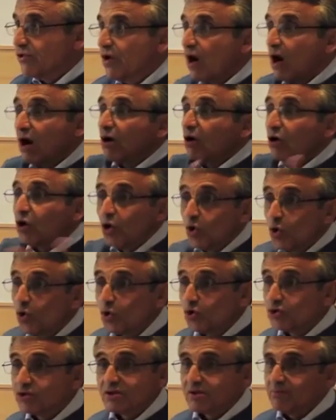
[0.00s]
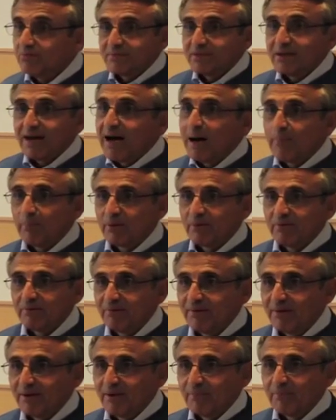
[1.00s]
You can't cause them to
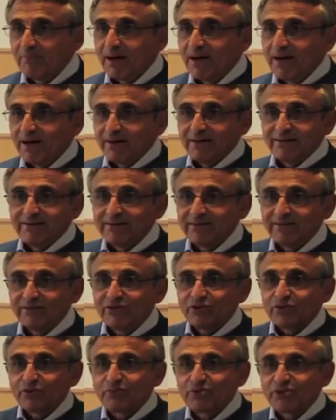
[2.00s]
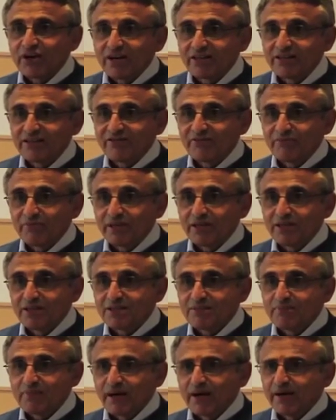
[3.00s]
happen by subjective
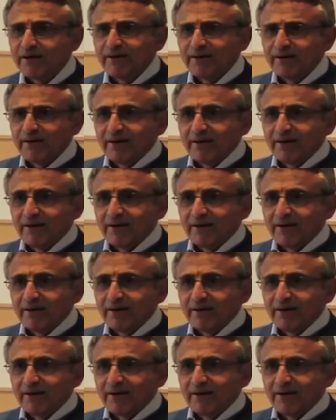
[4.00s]
means, by,